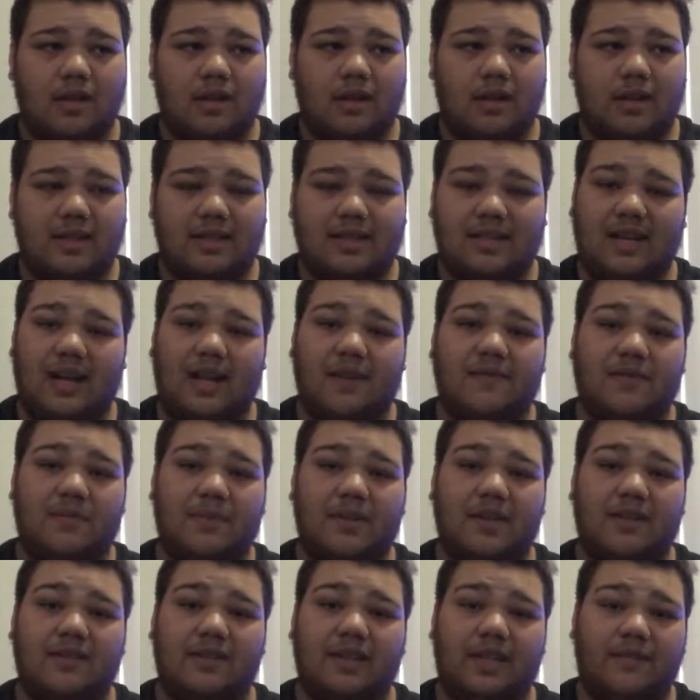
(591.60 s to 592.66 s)
it's time for
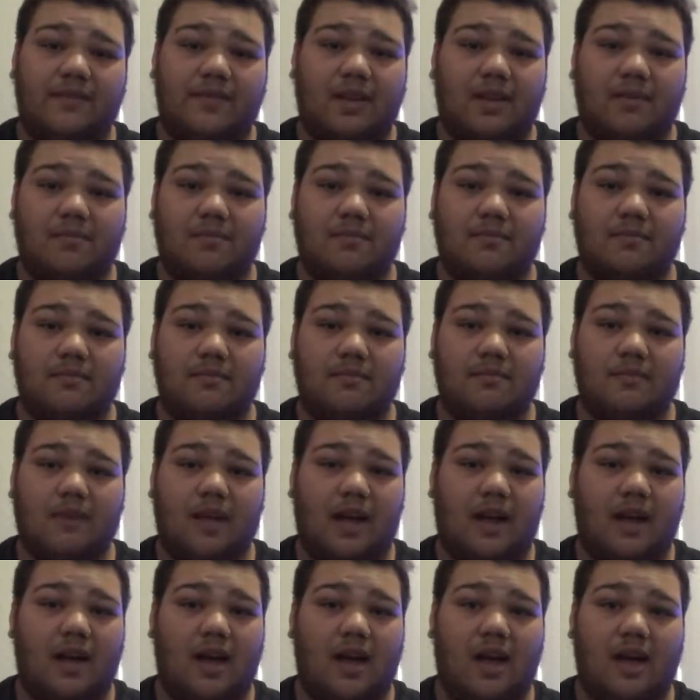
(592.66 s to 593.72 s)
me to leave them.
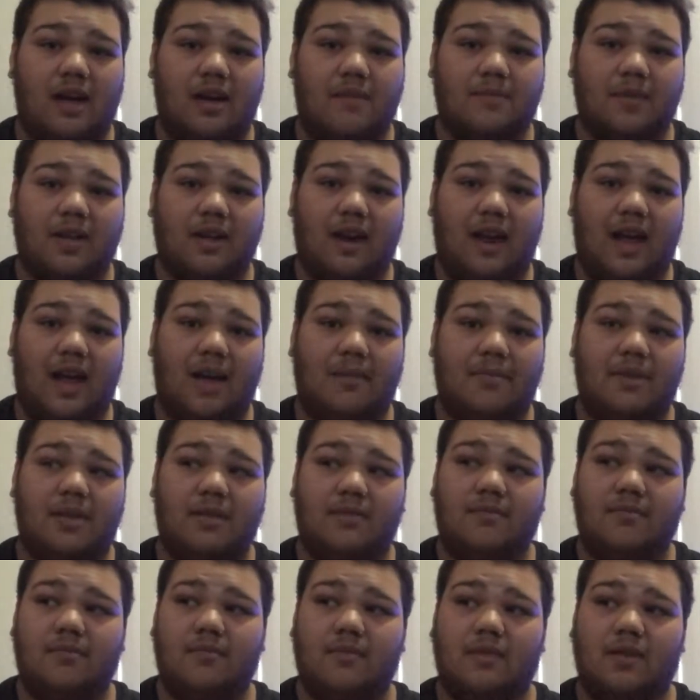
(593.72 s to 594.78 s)
I'm unhappy.
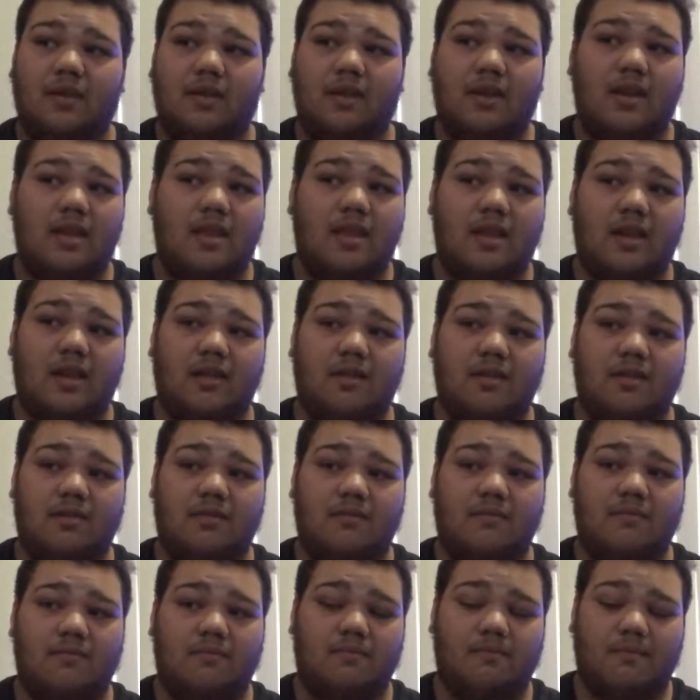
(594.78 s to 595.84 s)
They
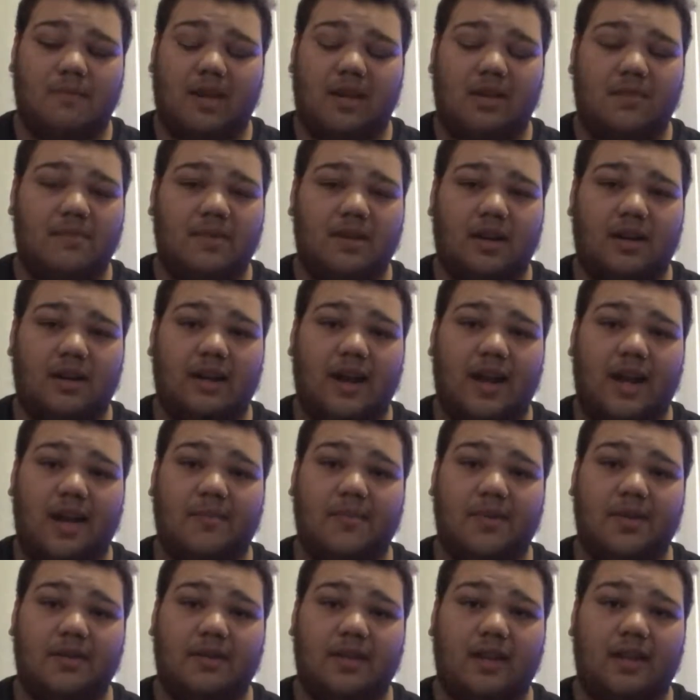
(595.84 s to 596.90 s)
make me
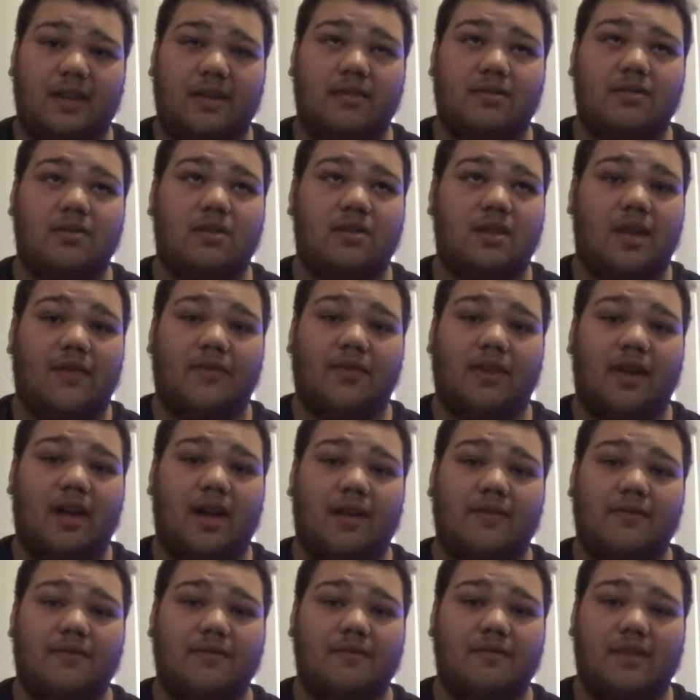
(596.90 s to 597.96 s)
unhappy. They never
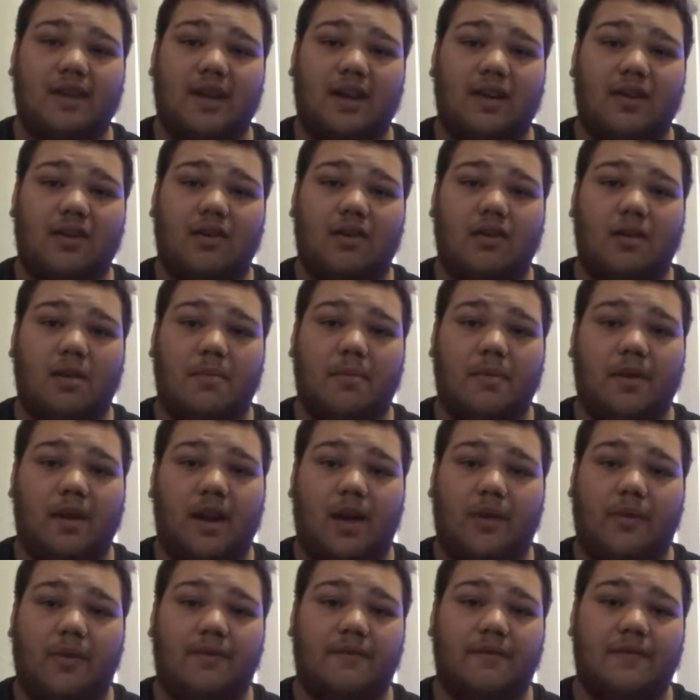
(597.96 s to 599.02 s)
have cared about
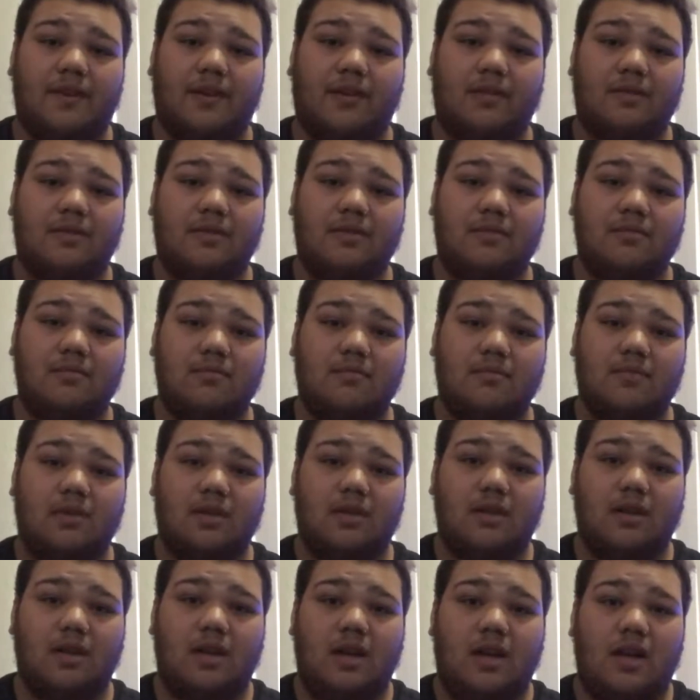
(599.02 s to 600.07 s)
how I felt.
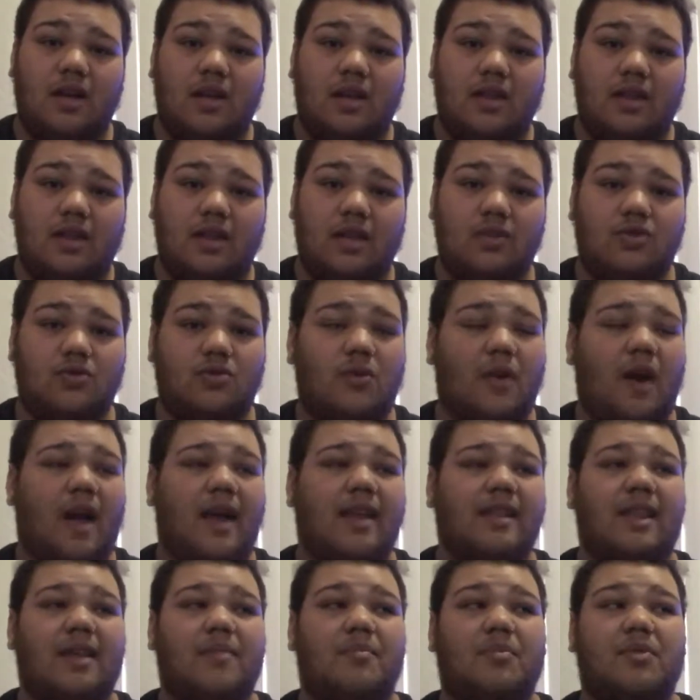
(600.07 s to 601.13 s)
They
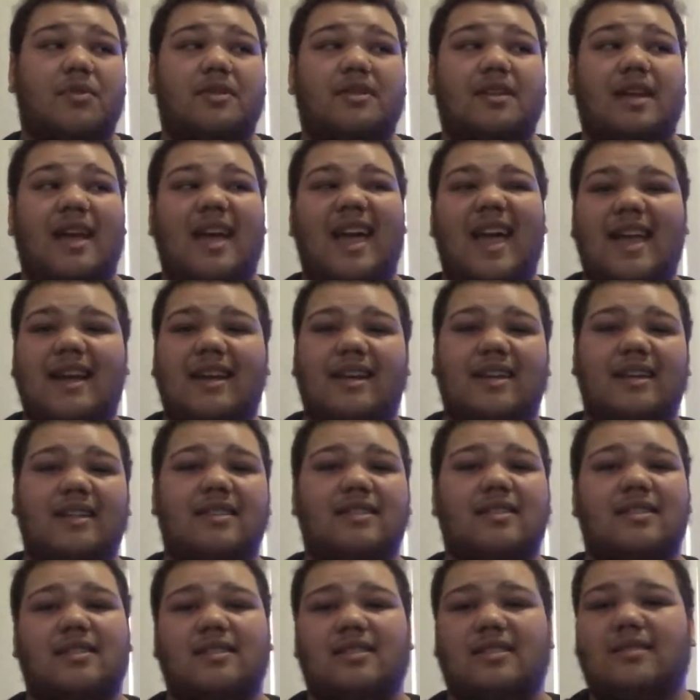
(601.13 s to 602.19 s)
tried. They pretended
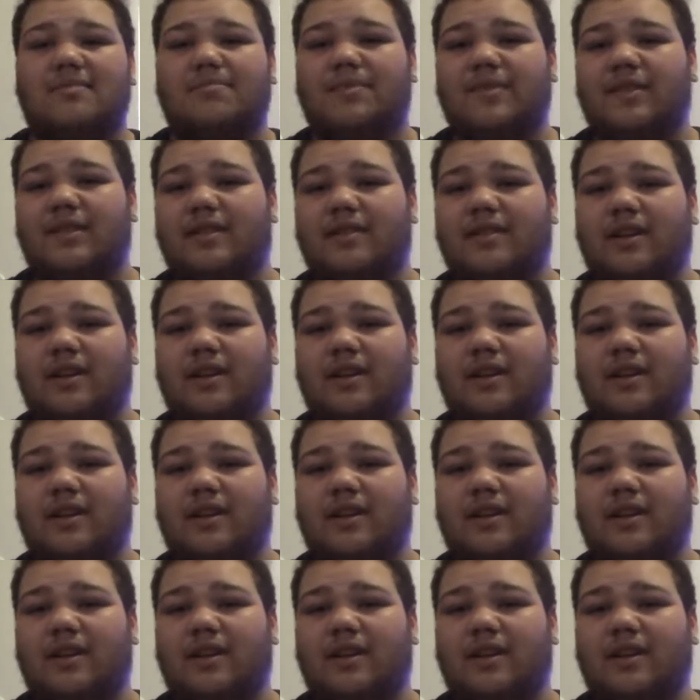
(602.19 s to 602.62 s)
to be